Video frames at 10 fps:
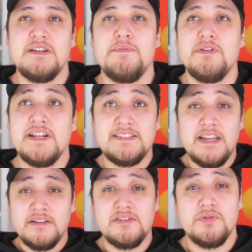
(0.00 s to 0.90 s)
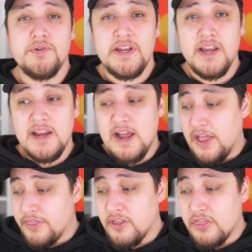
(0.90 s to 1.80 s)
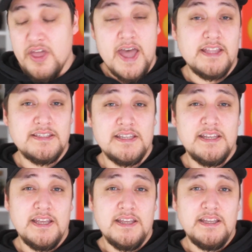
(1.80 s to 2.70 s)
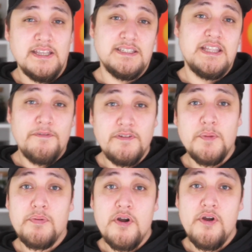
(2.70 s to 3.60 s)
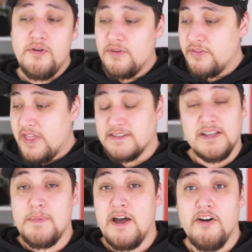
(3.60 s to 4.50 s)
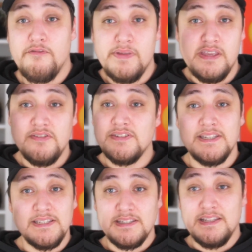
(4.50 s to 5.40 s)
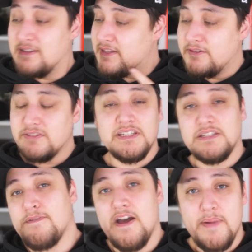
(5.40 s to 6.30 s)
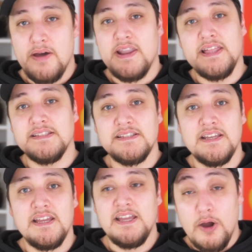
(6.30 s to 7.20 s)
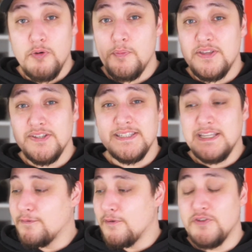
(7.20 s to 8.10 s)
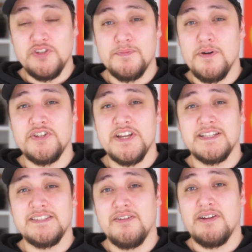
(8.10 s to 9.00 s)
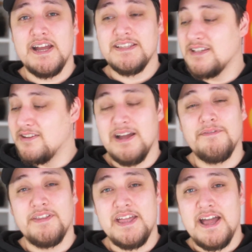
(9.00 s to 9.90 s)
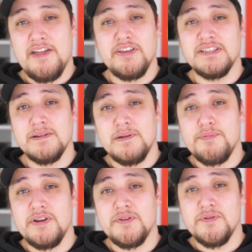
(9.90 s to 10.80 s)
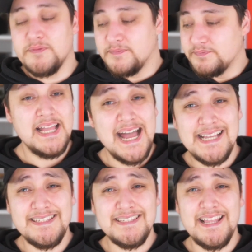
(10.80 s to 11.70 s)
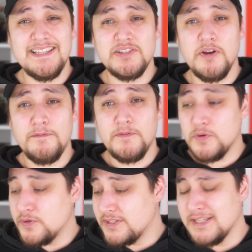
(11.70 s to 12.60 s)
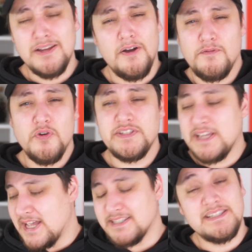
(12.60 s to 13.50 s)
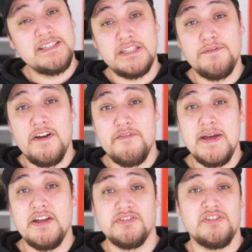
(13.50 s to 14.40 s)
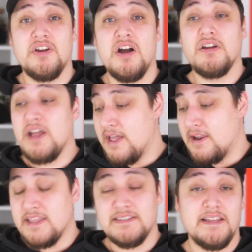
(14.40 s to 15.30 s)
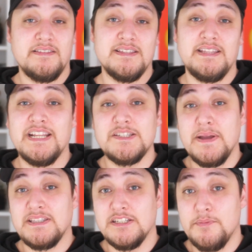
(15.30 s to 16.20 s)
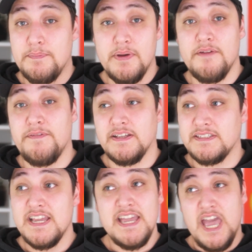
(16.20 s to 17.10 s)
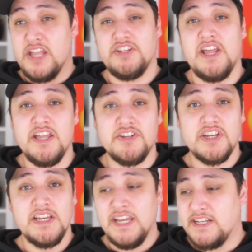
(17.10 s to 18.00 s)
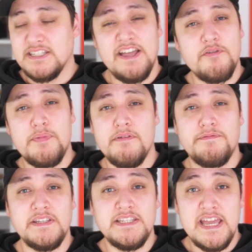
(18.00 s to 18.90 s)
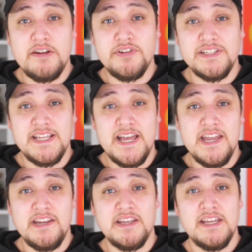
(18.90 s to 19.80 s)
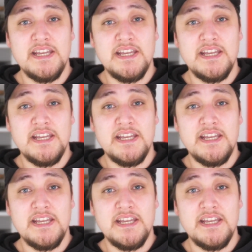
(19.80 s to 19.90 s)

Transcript: in the middle that's telling a story, I think that is definitely a pro that's come out of me using this little 65-pound lens. I will be using this for a future project, so guys, look out for that. I think it's gonna be pretty cool. Has this lens got flaws? Of course it has. It's 65 pounds. You can't get a lens like this and expect it to be perfect edge to edge. It does have a bit of vignetting on the side.